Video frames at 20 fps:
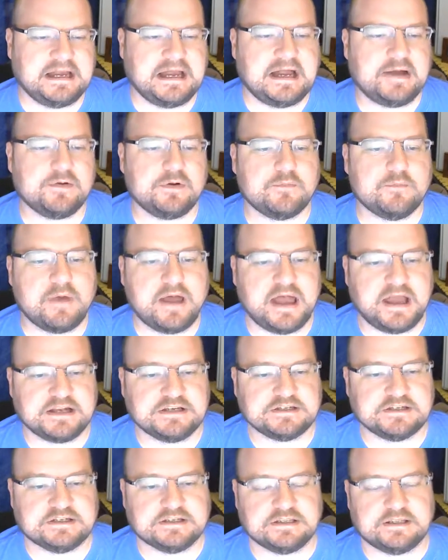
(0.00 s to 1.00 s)
I would
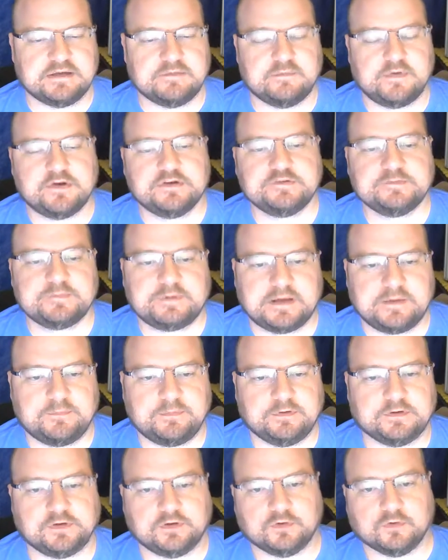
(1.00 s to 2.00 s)
imagine that most
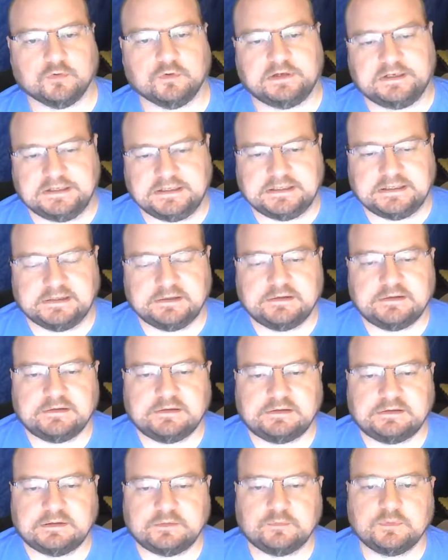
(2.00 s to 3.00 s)
people agree
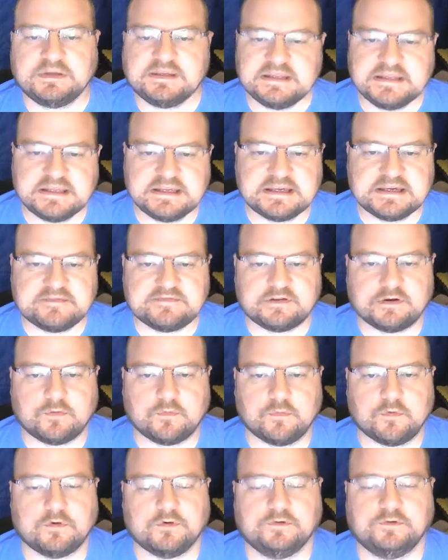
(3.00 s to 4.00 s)
that we live in a
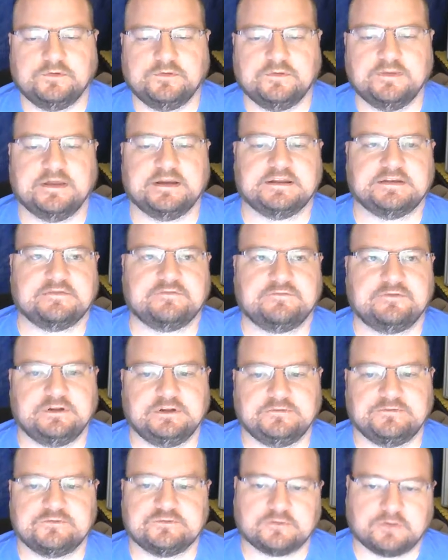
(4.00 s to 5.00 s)
world that is
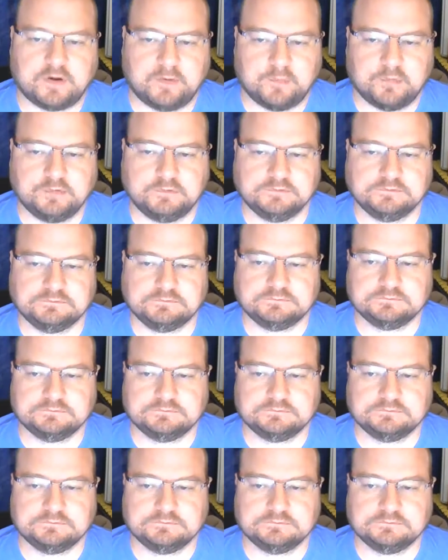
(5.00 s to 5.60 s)
full of trouble.